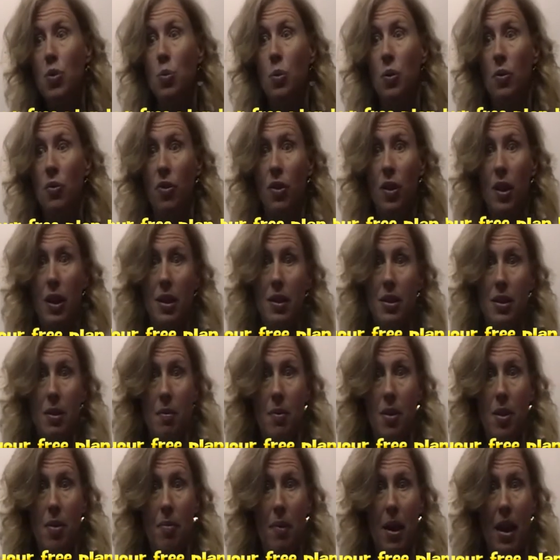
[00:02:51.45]
would forget some of
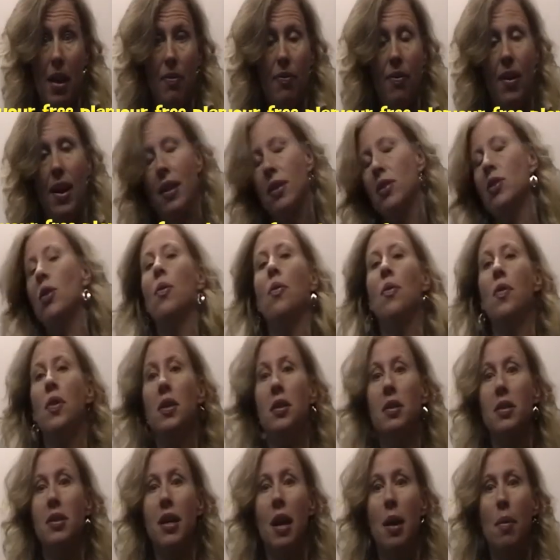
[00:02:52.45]
their math facts over the
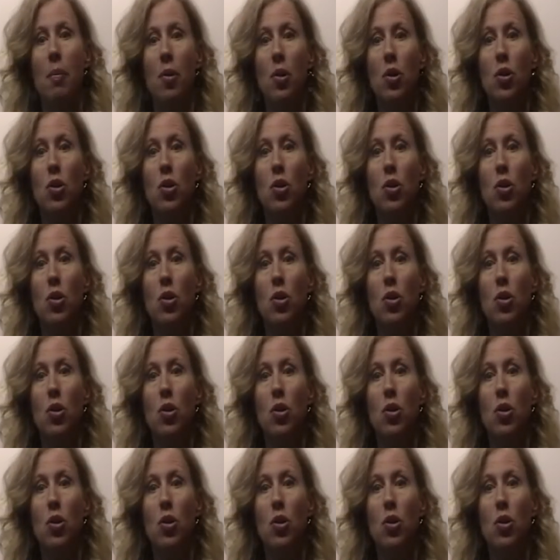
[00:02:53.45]
summer,